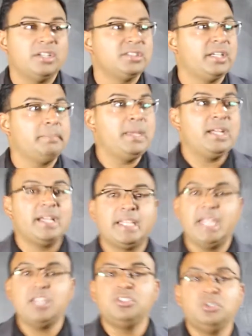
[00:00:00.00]
I was like, man, I
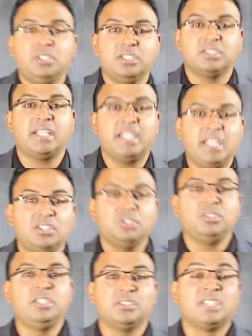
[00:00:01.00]
can do deals, I can do
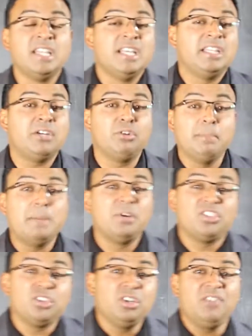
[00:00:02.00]
deals. Now
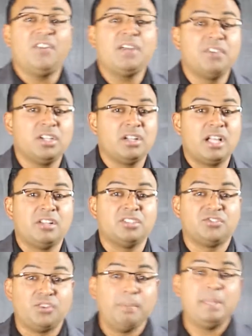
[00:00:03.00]
remember,
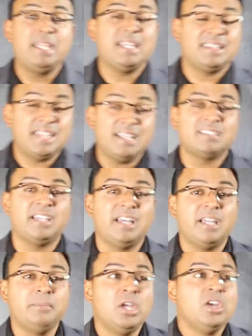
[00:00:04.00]
$3,500 for me at that
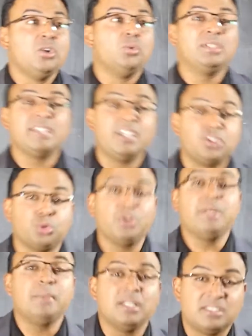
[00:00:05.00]
time was like
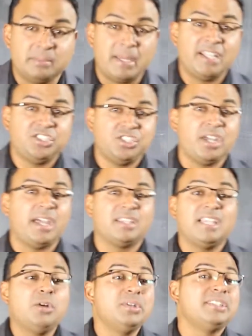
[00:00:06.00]
3 months of my check.
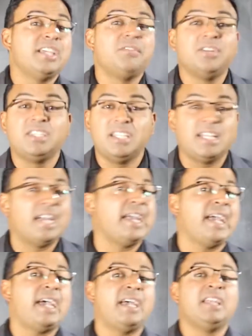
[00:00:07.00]
That was everything I
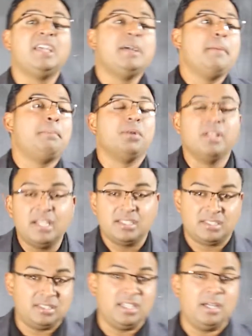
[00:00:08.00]
had,
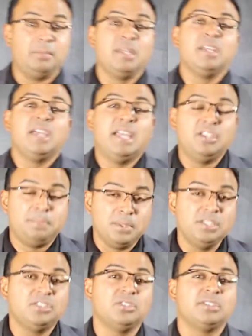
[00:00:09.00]
plus some. And
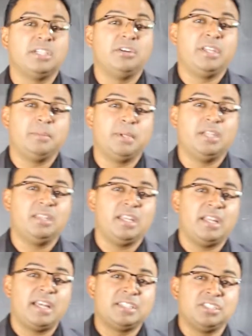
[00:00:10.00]
please don't tell anybody
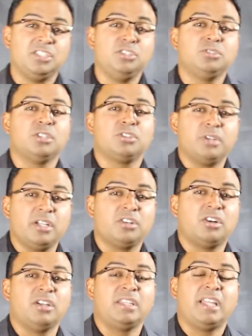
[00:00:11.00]
that I actually used a credit
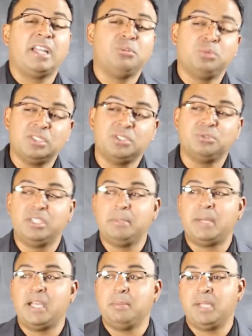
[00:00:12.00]
card that it wasn't really
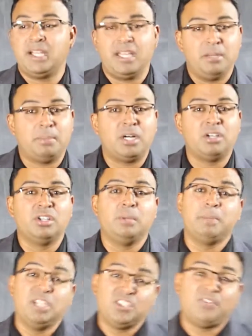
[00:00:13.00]
mine, but I had to borrow it.
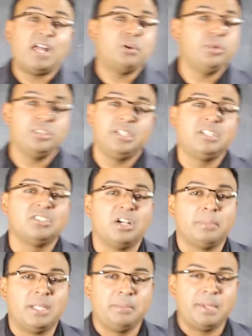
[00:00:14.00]
But it's fine, we don't need to talk
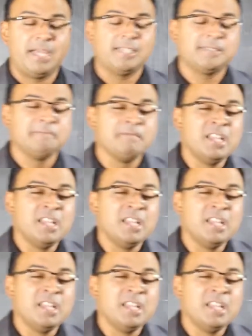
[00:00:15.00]
about the past.